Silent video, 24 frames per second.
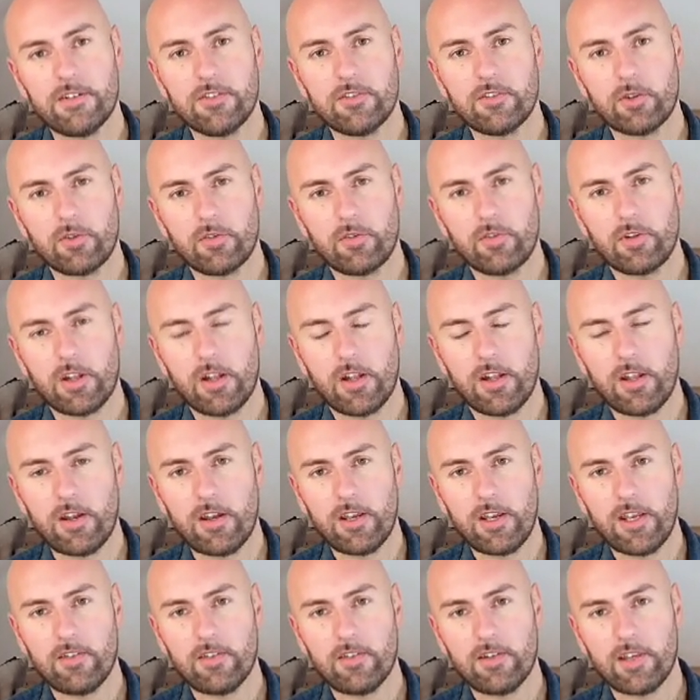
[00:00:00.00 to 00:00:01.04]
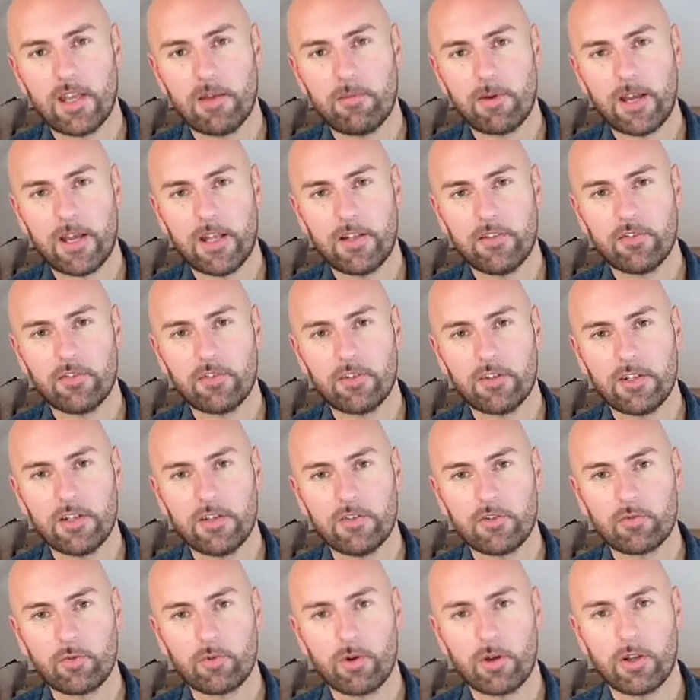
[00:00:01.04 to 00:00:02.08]
so I was delighted to get my hands on
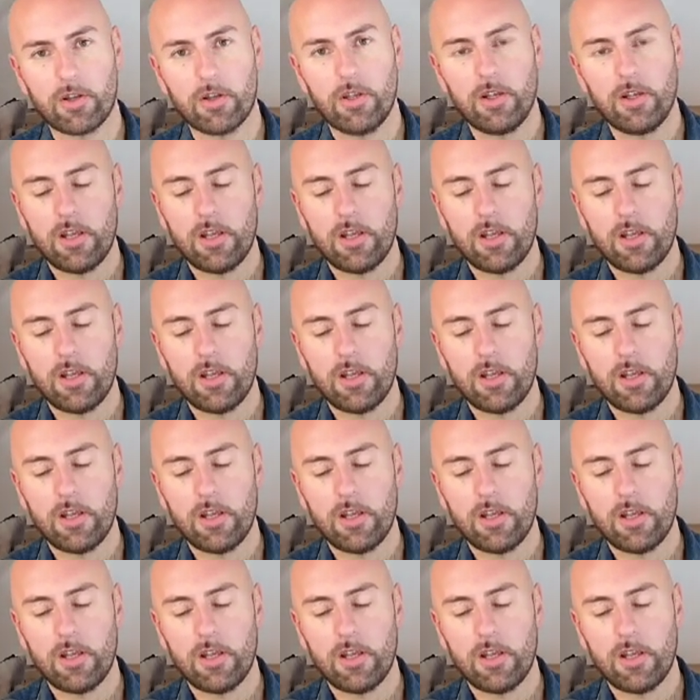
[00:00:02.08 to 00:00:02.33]
this one.